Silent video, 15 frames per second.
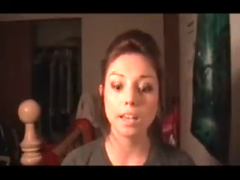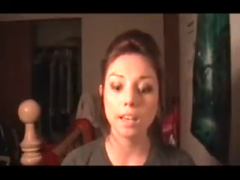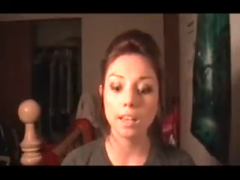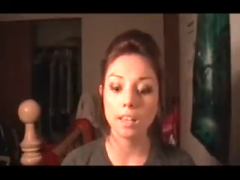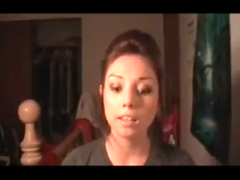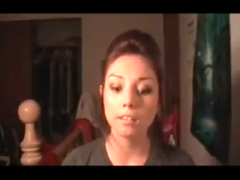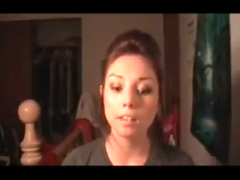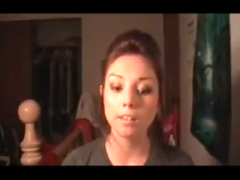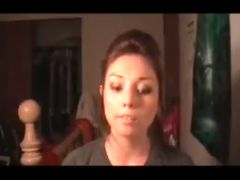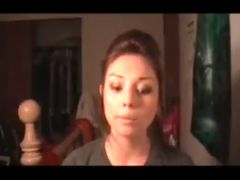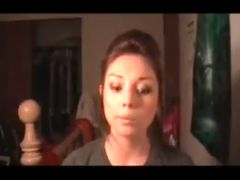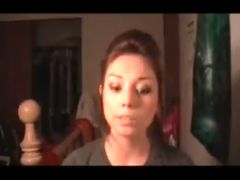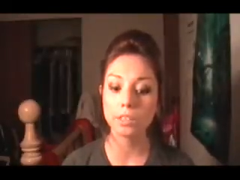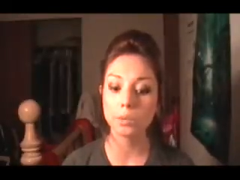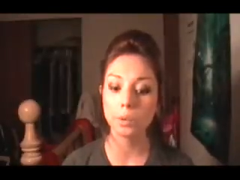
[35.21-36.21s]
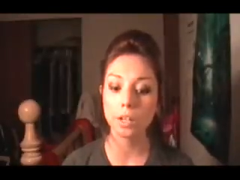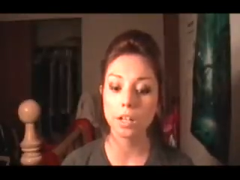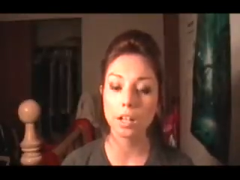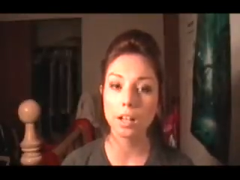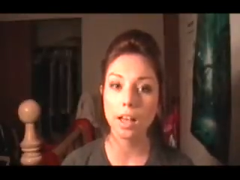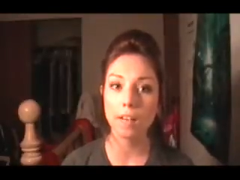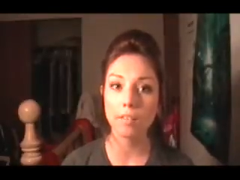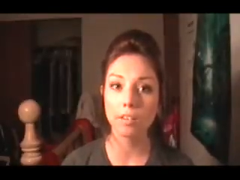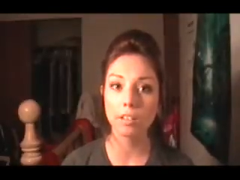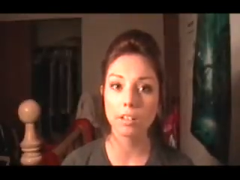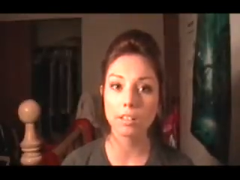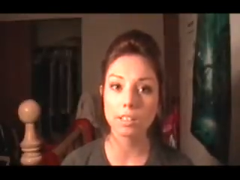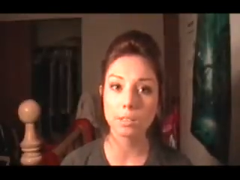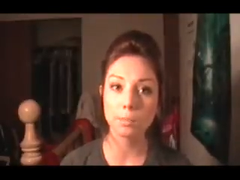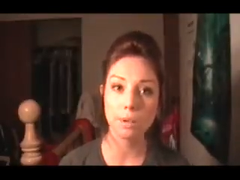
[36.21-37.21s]
And every once in a while I'll have a
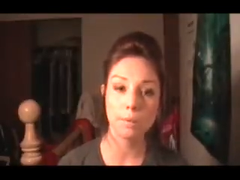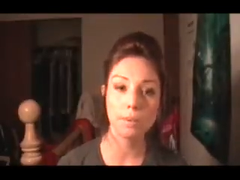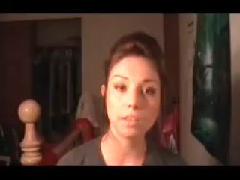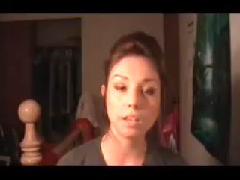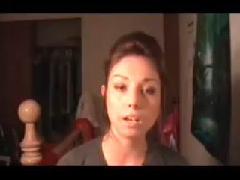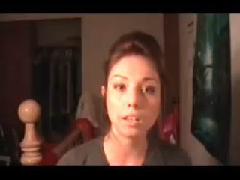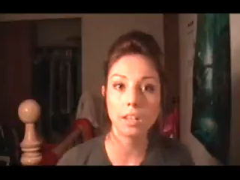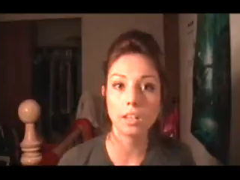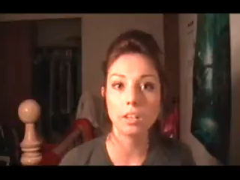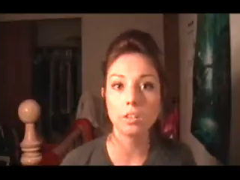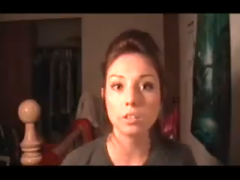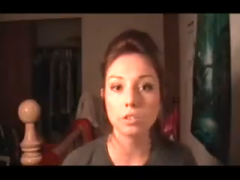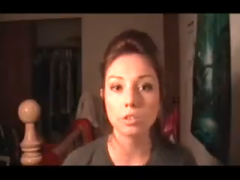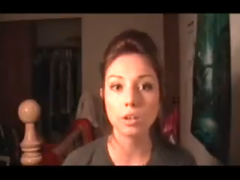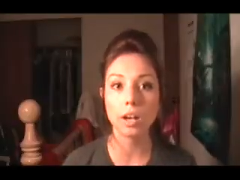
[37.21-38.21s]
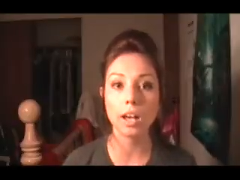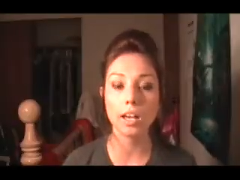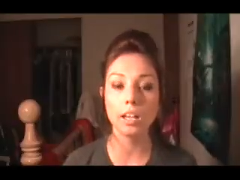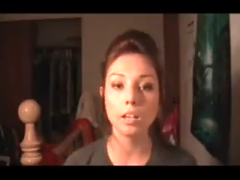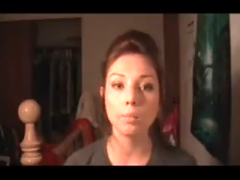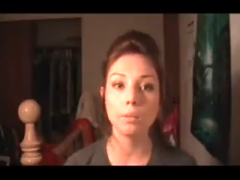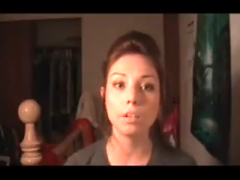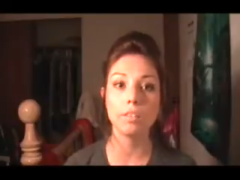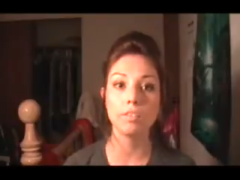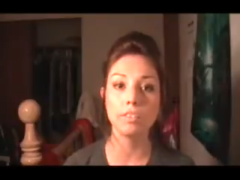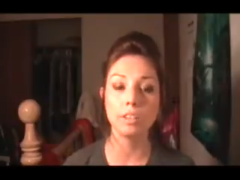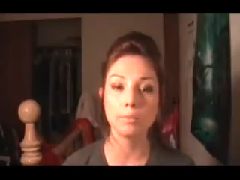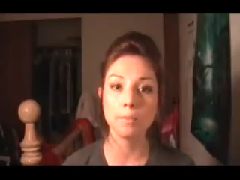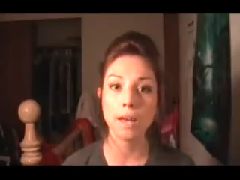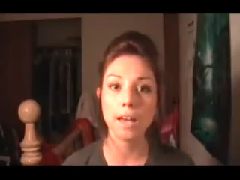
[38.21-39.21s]
little experiment that I'd like you to try and give me your
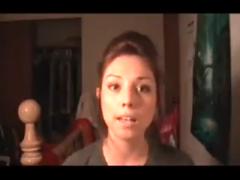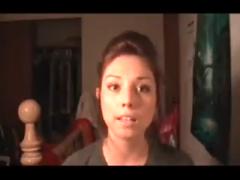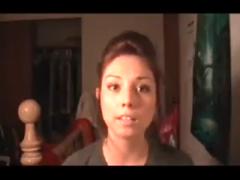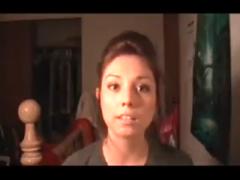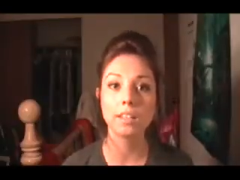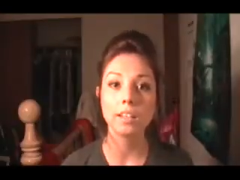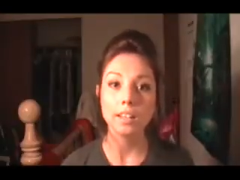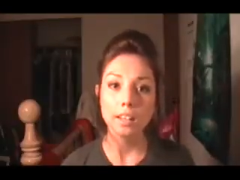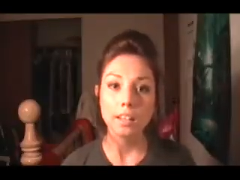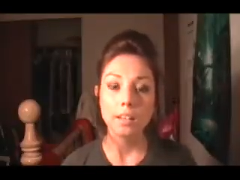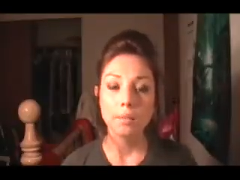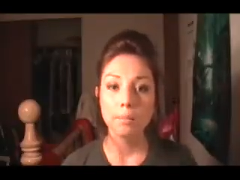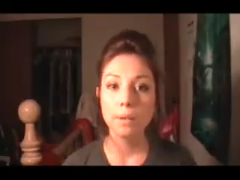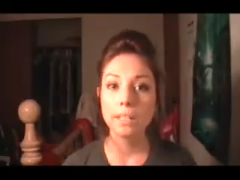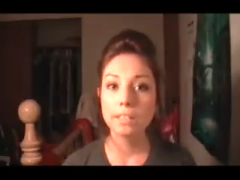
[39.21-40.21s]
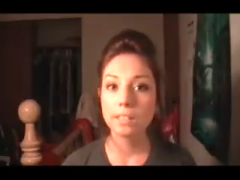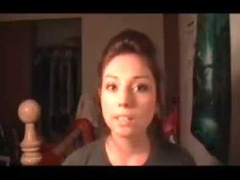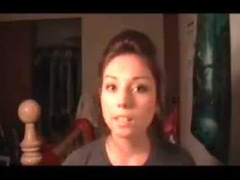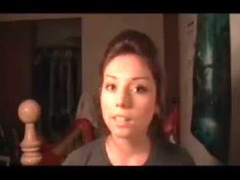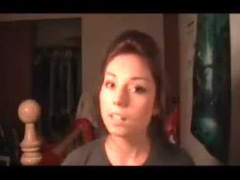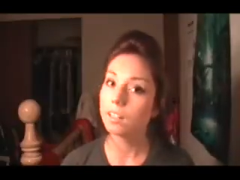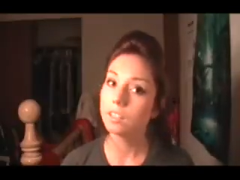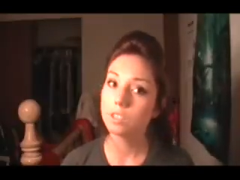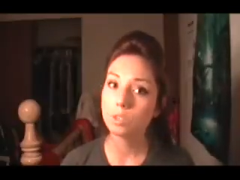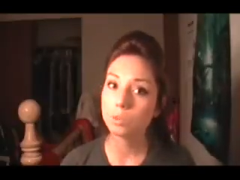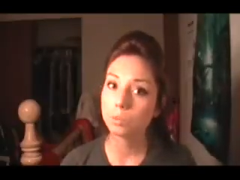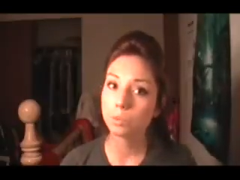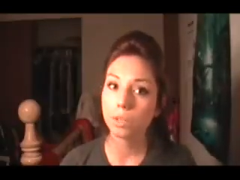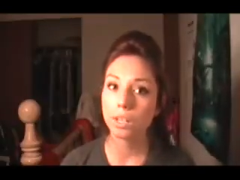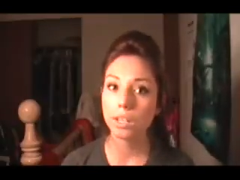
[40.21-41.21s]
feedback. And basically I
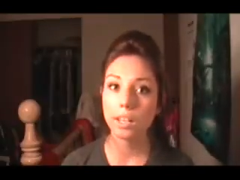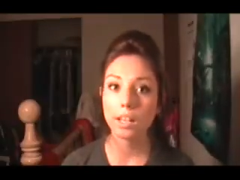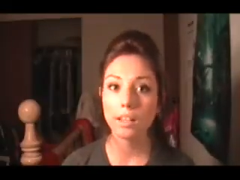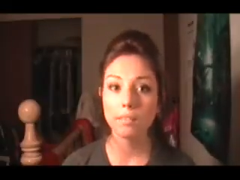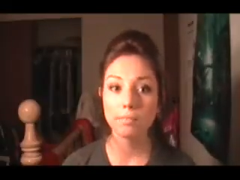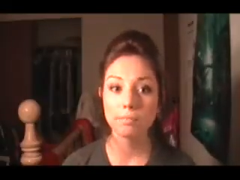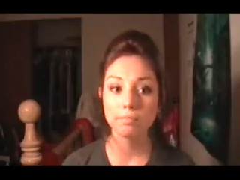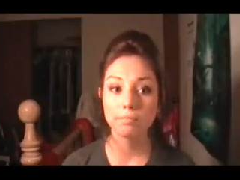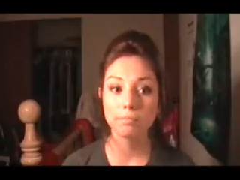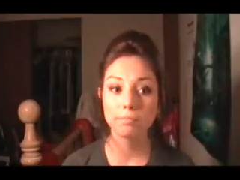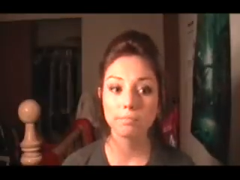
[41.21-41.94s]
just want to get